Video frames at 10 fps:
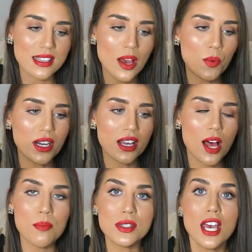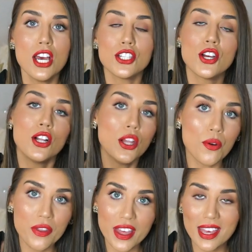like that when it comes to
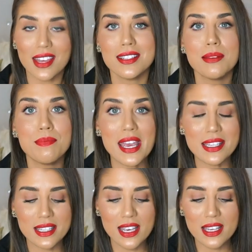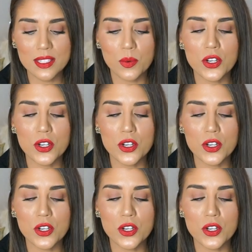clothing and to basic basics.